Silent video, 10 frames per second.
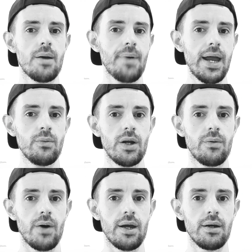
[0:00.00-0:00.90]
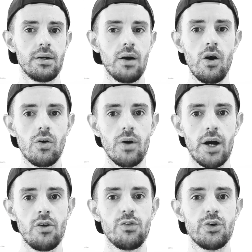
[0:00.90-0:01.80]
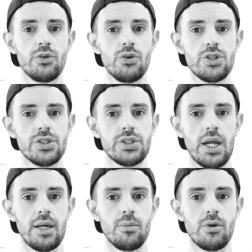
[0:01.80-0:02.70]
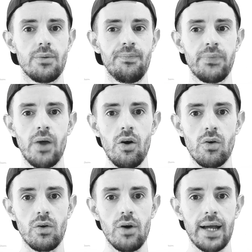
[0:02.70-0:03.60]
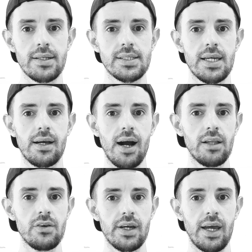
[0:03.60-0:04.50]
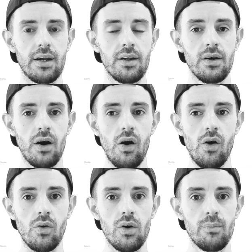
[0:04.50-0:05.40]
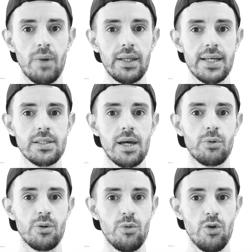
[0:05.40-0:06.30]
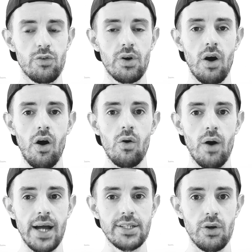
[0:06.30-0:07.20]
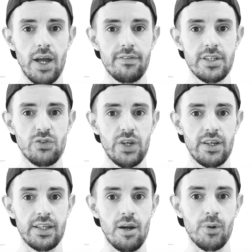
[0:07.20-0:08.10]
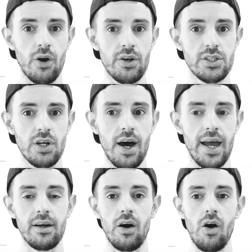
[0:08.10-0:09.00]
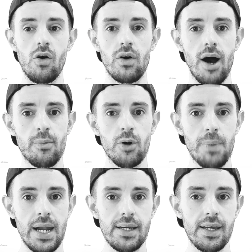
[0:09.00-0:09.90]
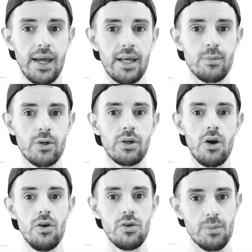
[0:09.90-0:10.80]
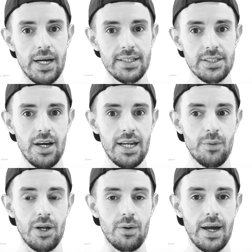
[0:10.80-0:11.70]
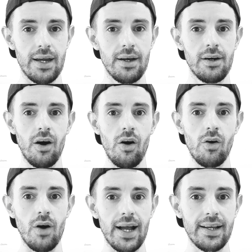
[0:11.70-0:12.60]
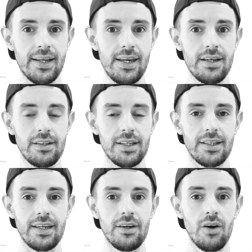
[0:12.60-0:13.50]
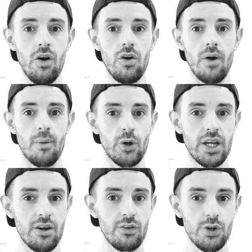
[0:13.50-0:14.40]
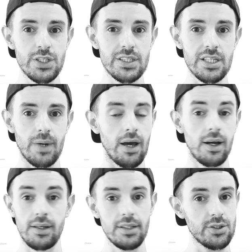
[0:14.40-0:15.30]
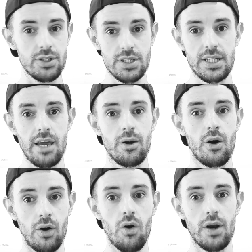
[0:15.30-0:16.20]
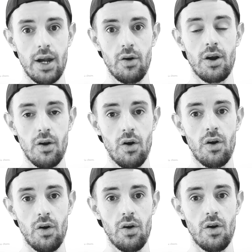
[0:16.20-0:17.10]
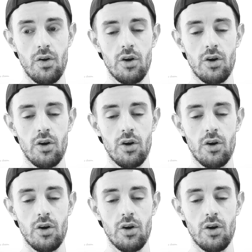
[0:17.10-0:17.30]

my pain went away. Oh, I don't feel nauseous anymore. Oh, I can see in color again. Oh, my leg's able to move. Oh, I don't have this feeling that I'm going to die. Oh, I'm not panicking anymore. Oh, my anxiety went away. Oh, I can hear clearly. Oh, I'm not hearing voices in my... I could literally just keep going on and on and on and on and